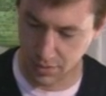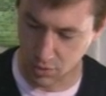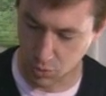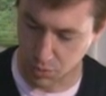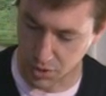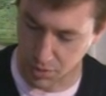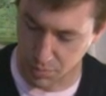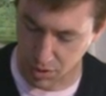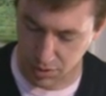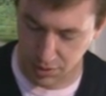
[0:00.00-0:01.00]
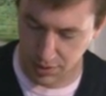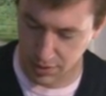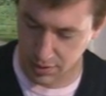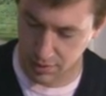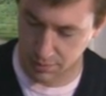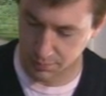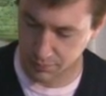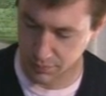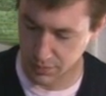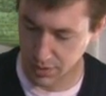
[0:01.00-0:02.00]
Open up our lid,
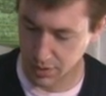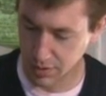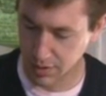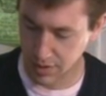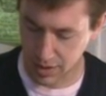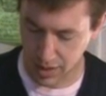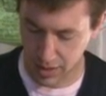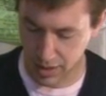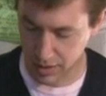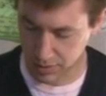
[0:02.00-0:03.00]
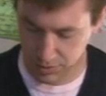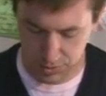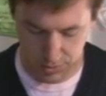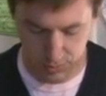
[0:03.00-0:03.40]
and